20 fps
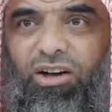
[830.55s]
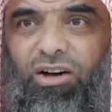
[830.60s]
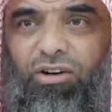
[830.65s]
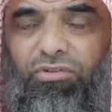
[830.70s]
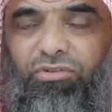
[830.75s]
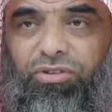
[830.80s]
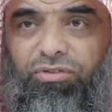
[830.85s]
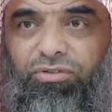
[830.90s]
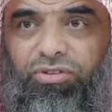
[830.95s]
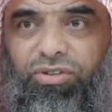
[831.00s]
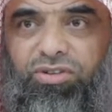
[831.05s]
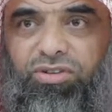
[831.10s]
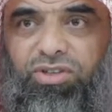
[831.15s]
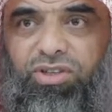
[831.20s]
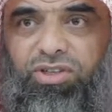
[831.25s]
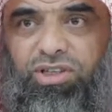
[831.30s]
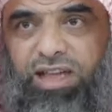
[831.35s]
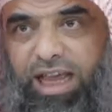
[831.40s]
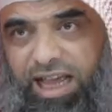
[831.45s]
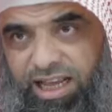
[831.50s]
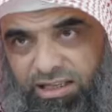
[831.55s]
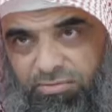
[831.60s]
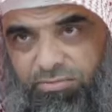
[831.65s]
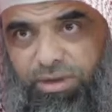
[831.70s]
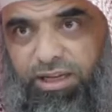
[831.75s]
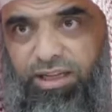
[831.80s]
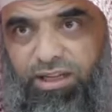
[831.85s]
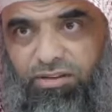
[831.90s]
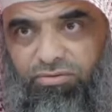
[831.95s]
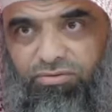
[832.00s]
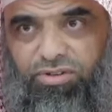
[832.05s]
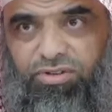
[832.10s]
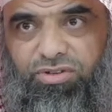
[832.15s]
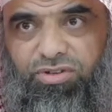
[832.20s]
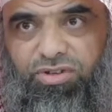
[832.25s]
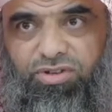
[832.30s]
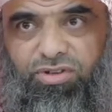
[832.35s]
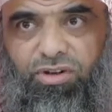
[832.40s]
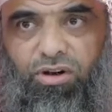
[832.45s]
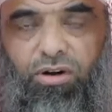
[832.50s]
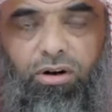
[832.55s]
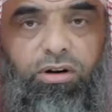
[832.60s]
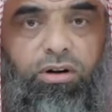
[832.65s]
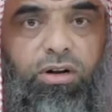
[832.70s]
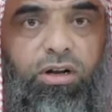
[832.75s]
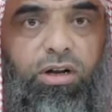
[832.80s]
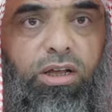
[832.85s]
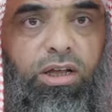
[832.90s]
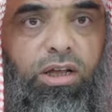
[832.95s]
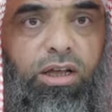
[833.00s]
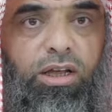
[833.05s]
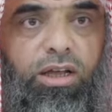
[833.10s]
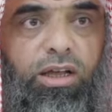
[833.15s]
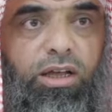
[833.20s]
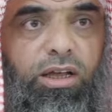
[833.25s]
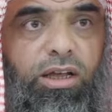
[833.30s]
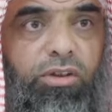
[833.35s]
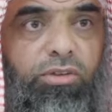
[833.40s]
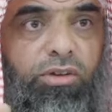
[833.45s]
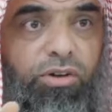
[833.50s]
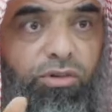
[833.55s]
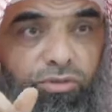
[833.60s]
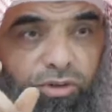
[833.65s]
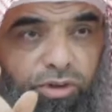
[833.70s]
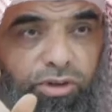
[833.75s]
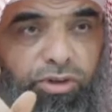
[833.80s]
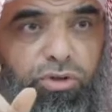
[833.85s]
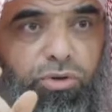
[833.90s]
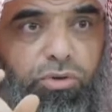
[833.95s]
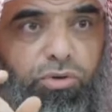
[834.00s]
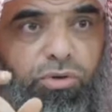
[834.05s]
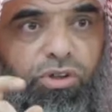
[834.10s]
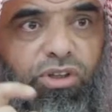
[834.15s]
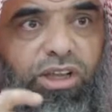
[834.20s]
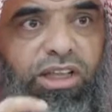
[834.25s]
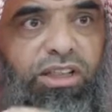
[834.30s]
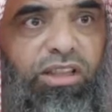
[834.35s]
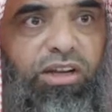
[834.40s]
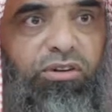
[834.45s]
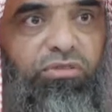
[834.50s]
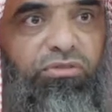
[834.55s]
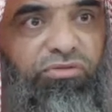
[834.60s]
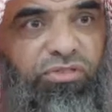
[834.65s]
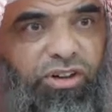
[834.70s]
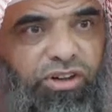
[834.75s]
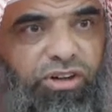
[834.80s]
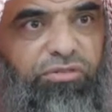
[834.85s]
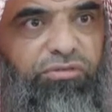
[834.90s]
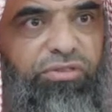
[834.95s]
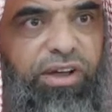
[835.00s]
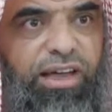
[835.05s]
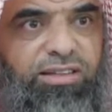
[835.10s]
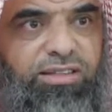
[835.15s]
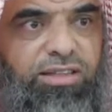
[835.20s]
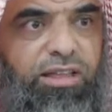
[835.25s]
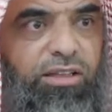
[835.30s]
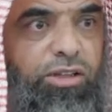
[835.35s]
of the verses, as Meccan verses are, uh, they're very short and they're very fast.